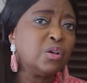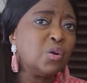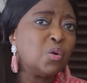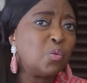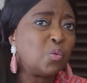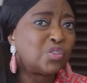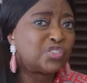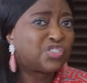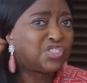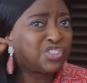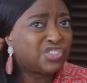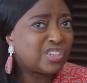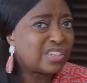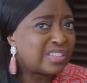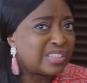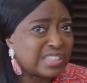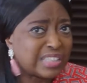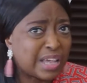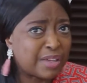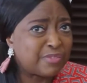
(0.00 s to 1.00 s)
Was
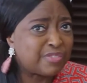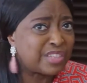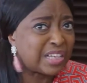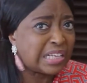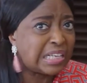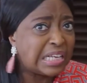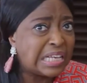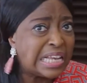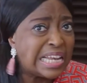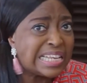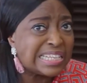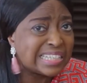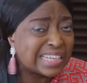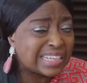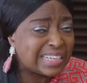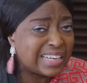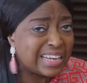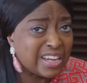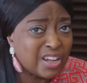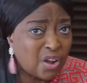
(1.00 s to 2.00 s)
Jesus deaf?
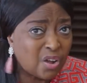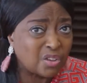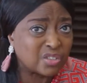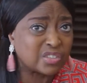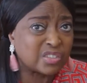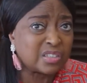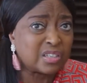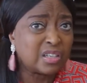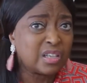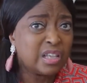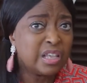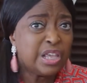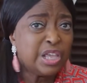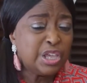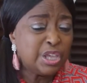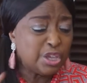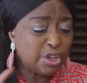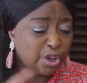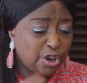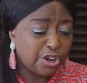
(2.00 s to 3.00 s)
Certainly not.
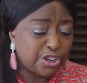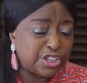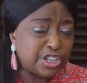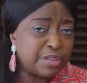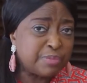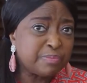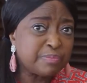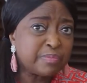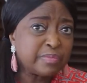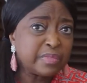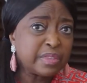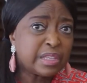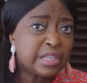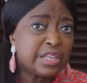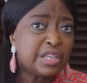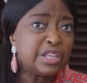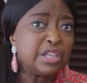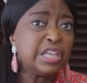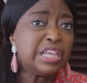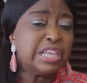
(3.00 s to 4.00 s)
He heard him.
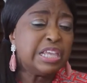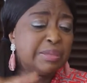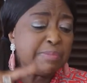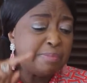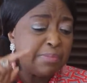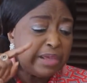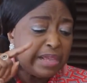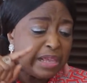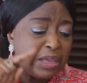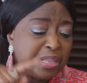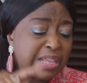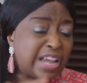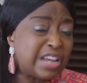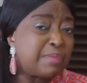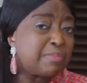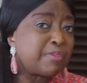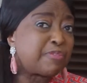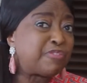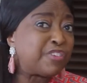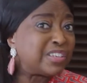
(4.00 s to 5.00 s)
He heard
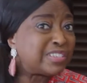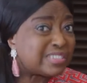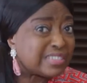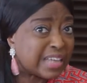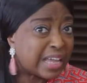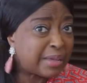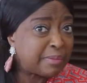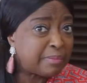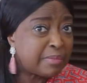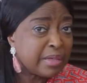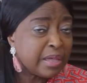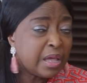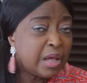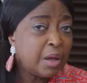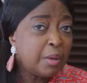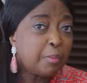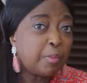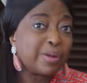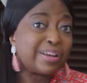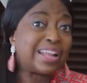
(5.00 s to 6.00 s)
him the first time,
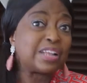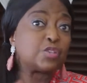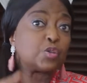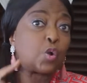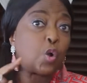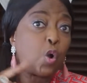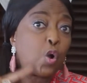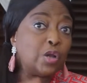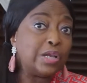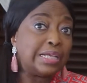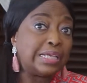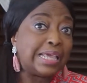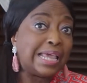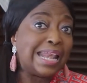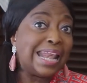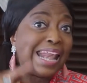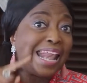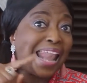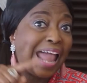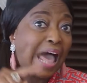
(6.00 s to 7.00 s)
but he had to call
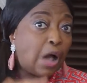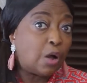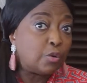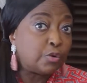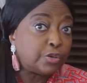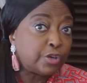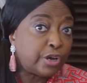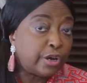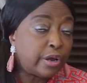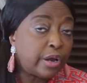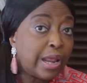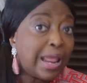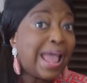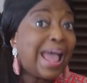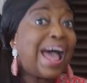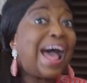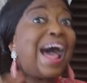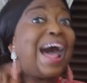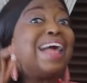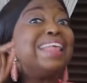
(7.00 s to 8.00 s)
again louder.
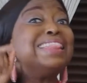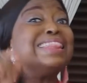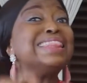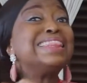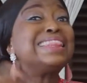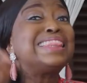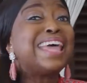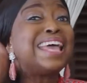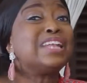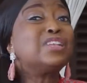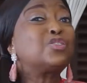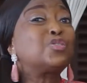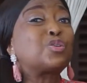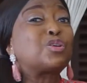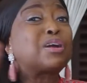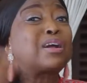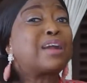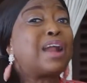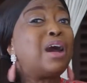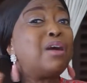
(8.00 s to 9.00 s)
And then to
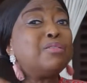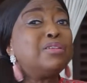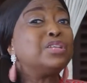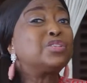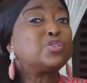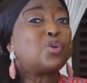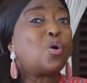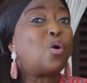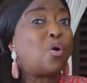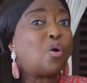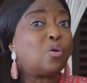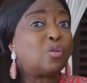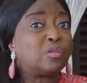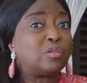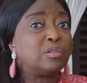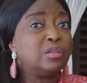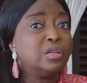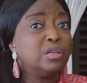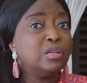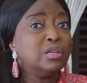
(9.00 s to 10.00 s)
crown it
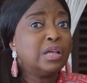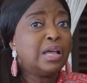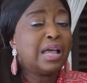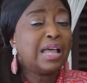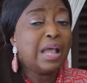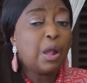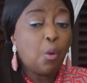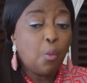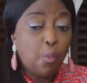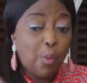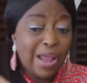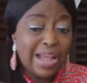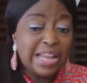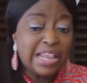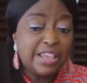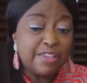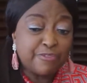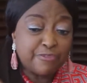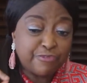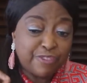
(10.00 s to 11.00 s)
all, when
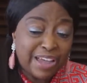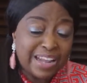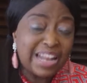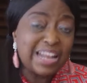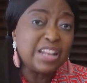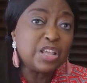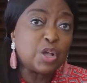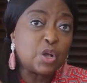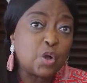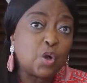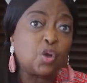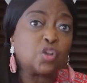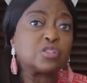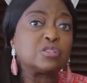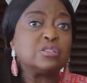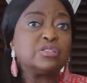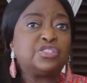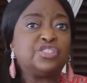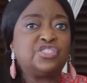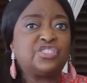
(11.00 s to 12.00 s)
he finally
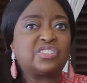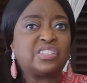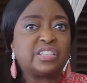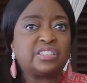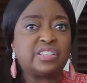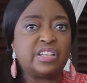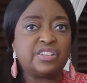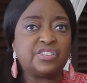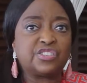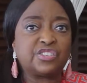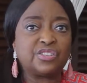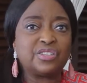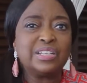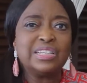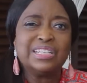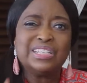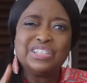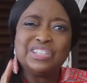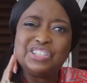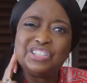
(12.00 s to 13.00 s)
got Jesus' attention,
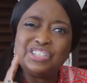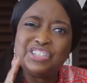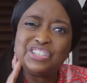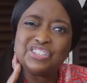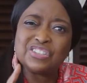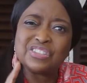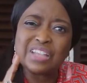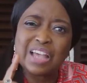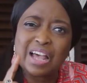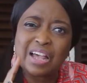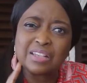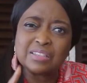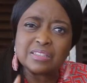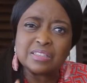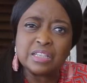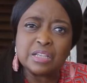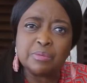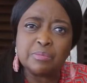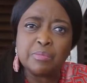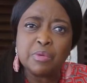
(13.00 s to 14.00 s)
Jesus
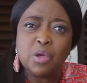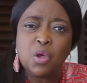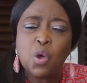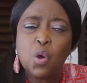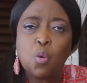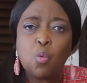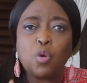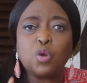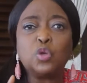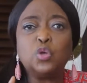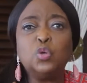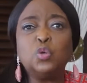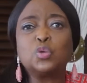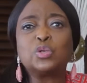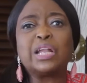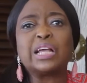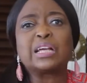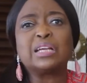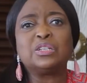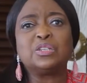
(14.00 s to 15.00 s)
asked him what
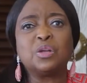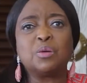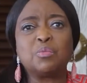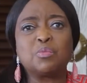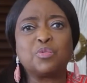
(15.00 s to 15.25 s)
looked like a dumb